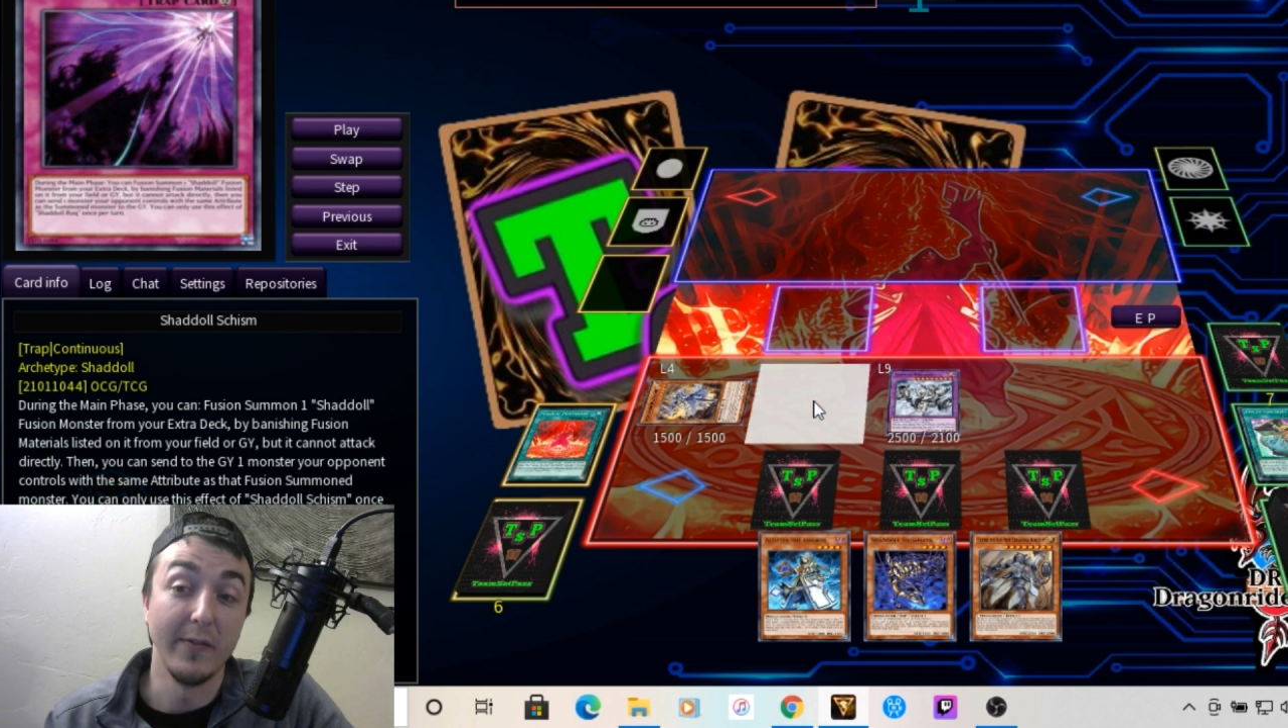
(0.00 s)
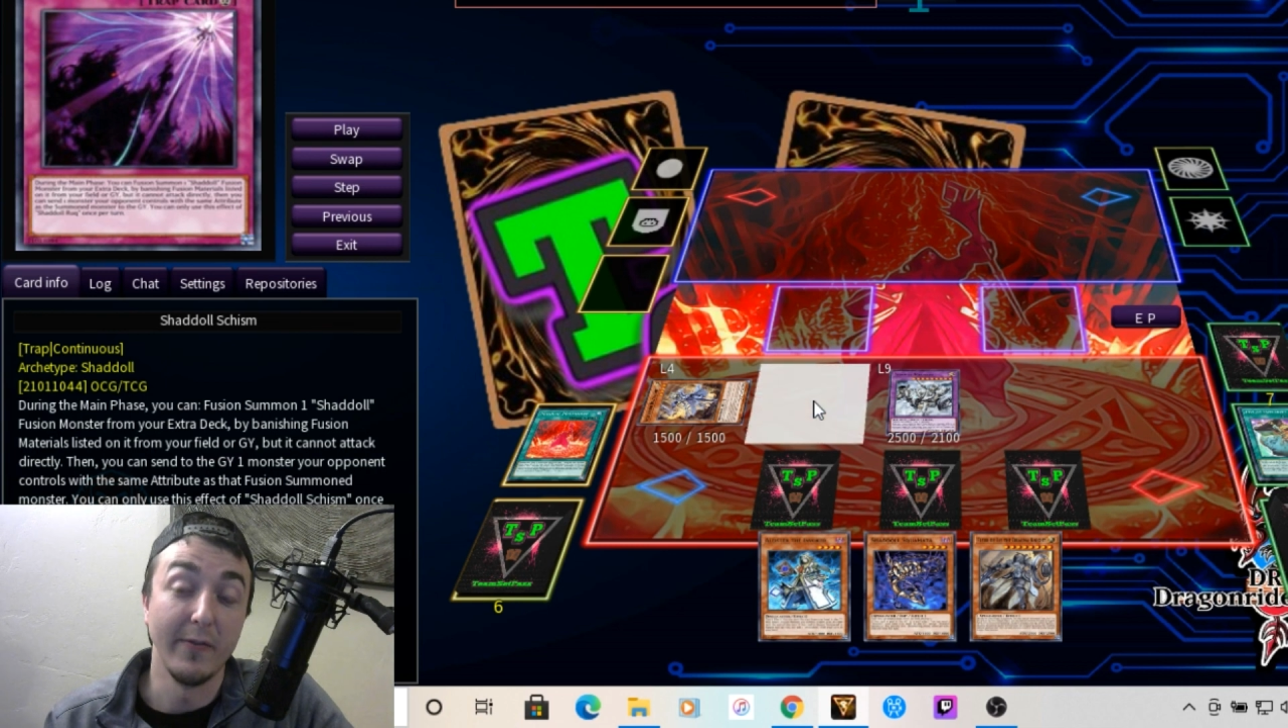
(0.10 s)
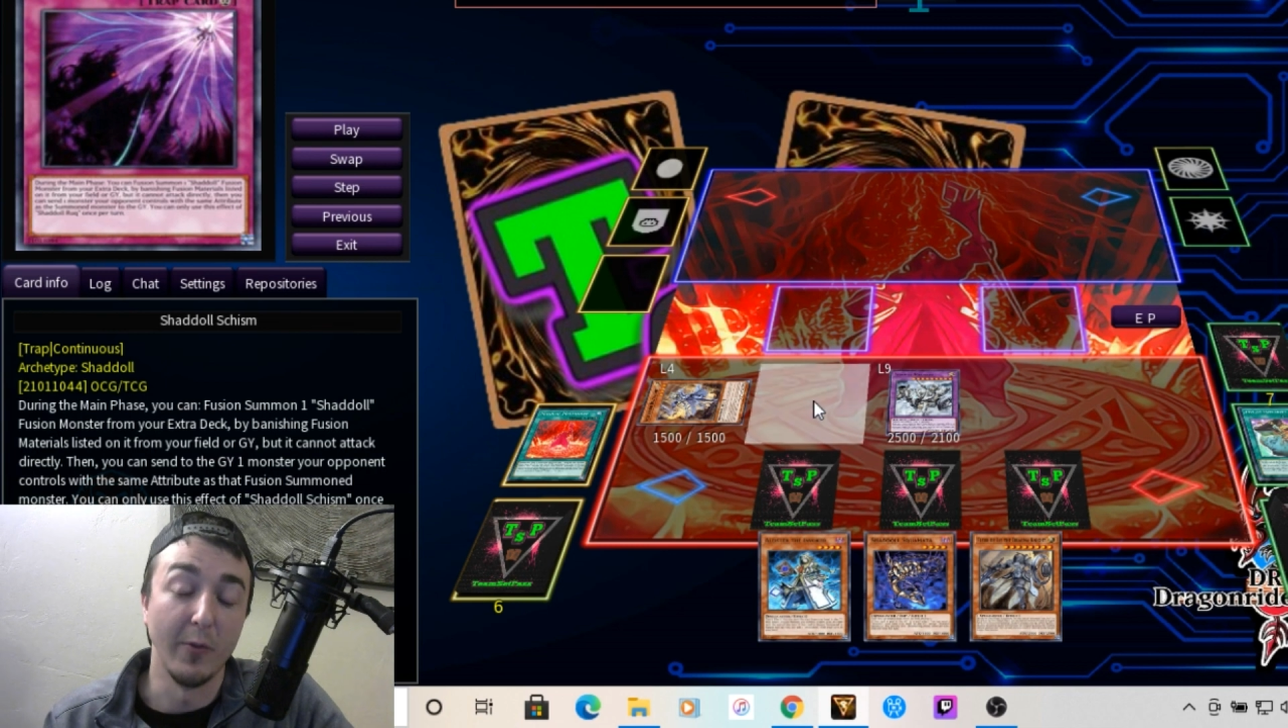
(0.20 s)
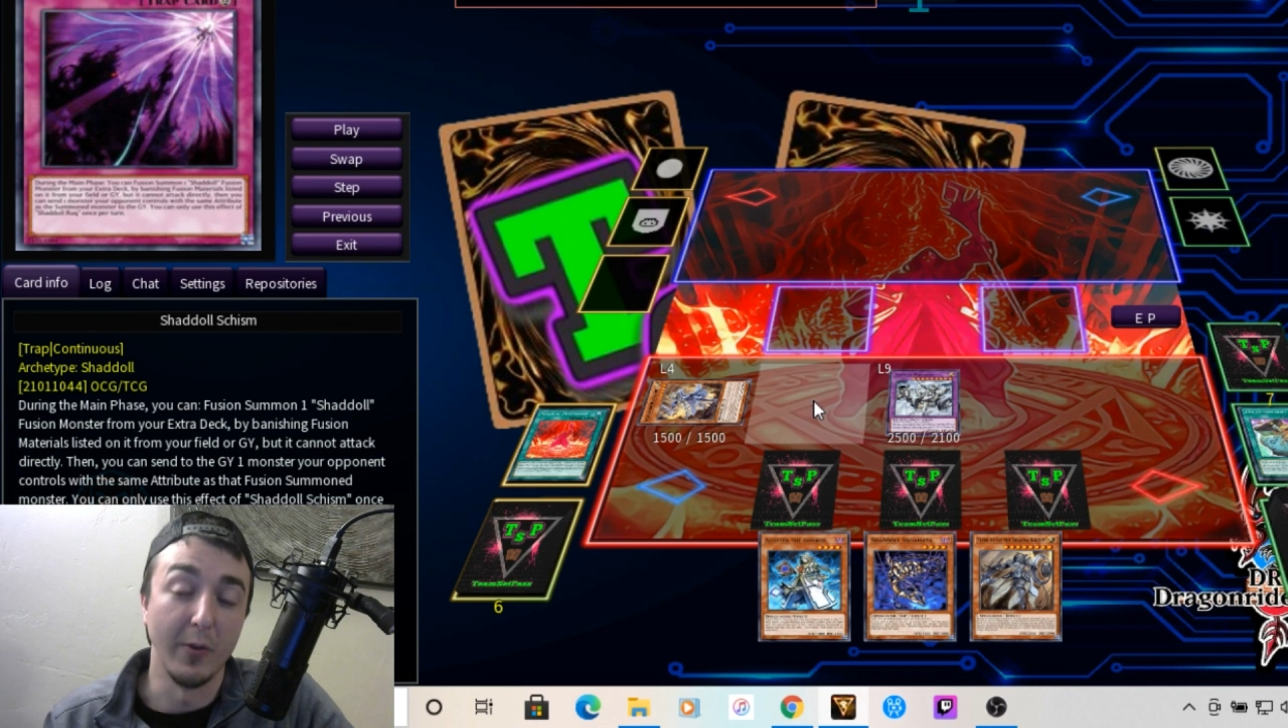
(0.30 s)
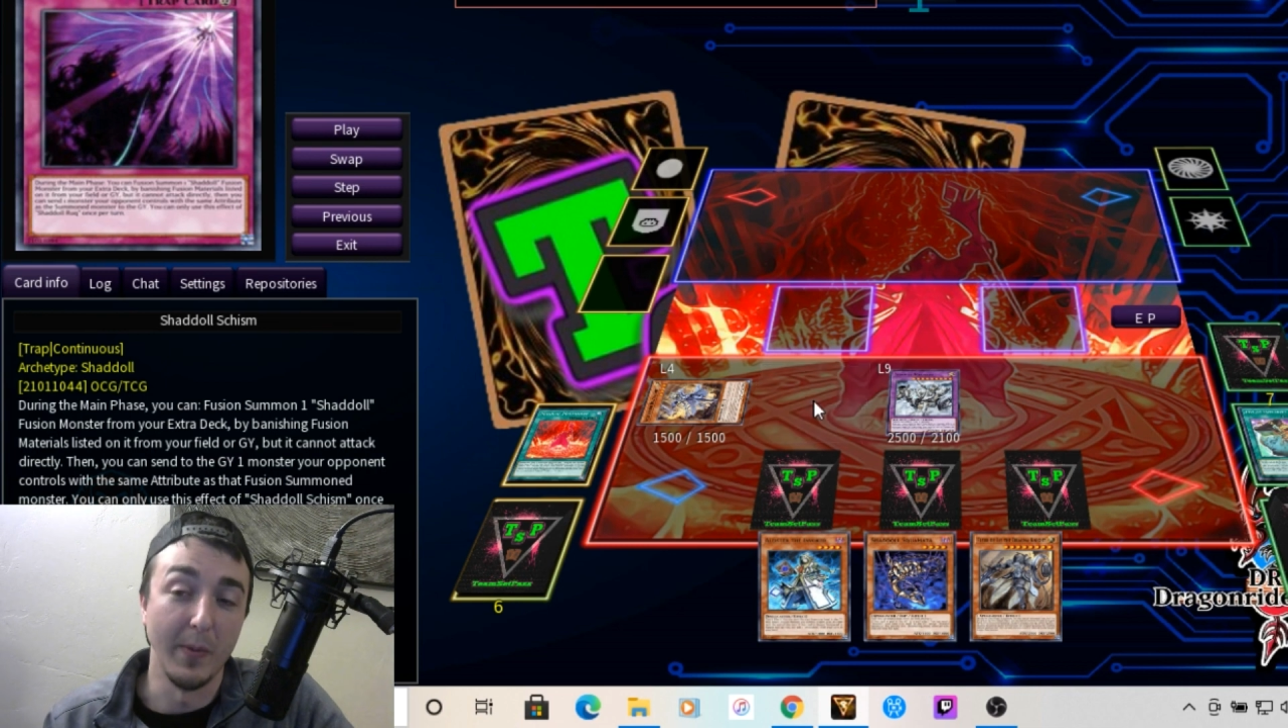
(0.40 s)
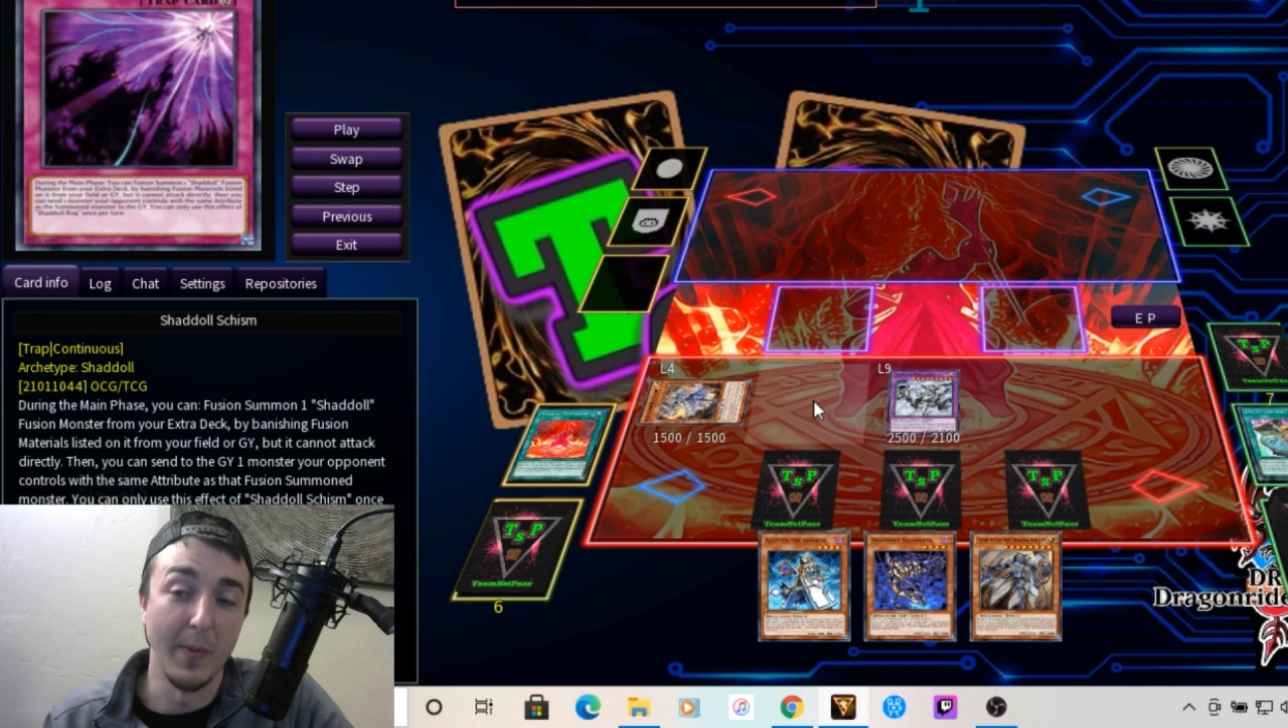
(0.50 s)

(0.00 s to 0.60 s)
for the